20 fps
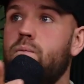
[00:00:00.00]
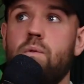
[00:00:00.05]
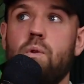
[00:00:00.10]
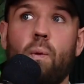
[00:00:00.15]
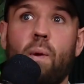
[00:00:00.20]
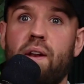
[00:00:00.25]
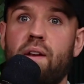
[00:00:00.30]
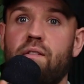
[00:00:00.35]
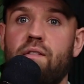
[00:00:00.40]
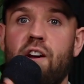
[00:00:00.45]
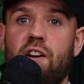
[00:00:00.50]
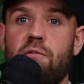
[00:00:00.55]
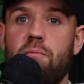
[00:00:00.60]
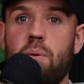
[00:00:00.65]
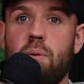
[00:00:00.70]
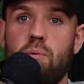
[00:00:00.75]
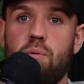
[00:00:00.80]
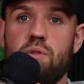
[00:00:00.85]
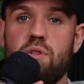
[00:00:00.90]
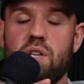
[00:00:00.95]
twenty-five
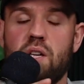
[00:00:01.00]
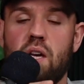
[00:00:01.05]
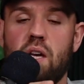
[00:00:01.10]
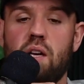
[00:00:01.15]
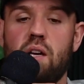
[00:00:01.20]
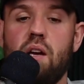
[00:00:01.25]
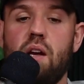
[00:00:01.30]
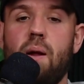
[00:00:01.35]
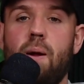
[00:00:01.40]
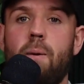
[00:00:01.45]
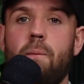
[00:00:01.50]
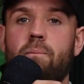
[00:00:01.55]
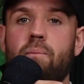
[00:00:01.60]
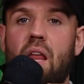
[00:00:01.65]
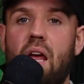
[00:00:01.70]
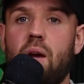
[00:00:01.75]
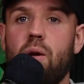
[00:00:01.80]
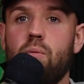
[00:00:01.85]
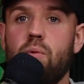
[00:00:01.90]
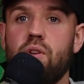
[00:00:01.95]
people, say,
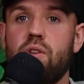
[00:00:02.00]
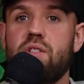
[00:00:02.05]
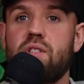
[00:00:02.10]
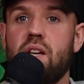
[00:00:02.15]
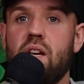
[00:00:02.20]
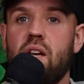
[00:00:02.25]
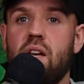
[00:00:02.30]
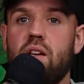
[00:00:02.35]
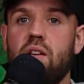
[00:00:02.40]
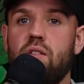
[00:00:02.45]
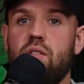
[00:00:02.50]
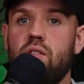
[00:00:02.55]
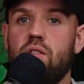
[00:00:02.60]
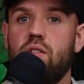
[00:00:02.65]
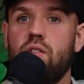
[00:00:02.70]
it would say,